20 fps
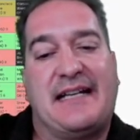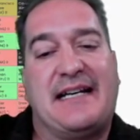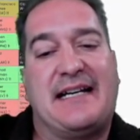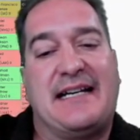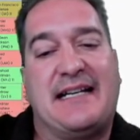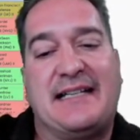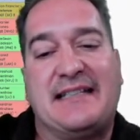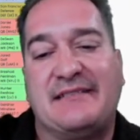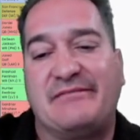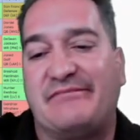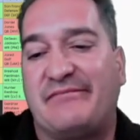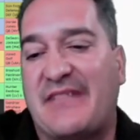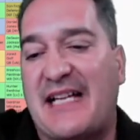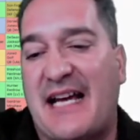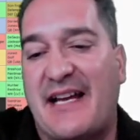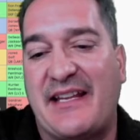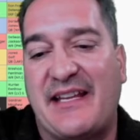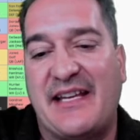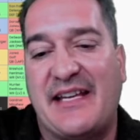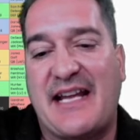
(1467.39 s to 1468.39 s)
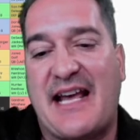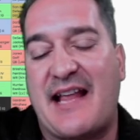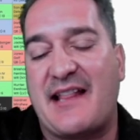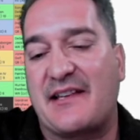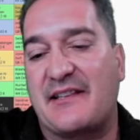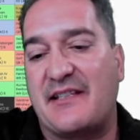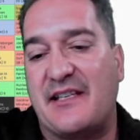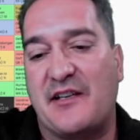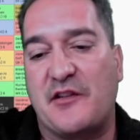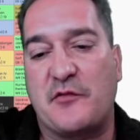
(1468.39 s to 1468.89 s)
I got to get
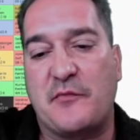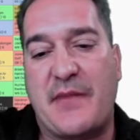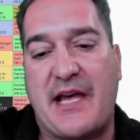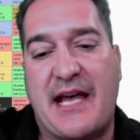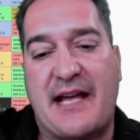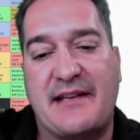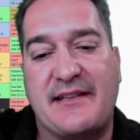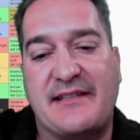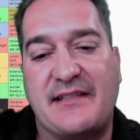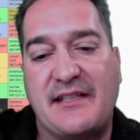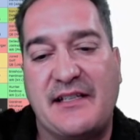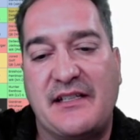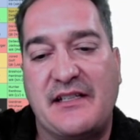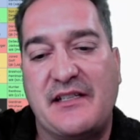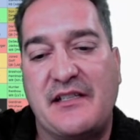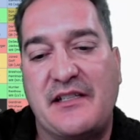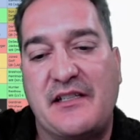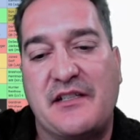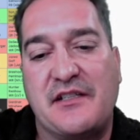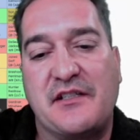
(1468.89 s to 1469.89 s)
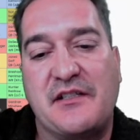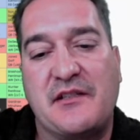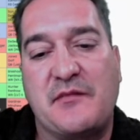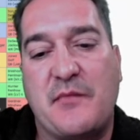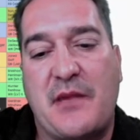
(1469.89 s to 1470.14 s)
Alexander Mattison in here.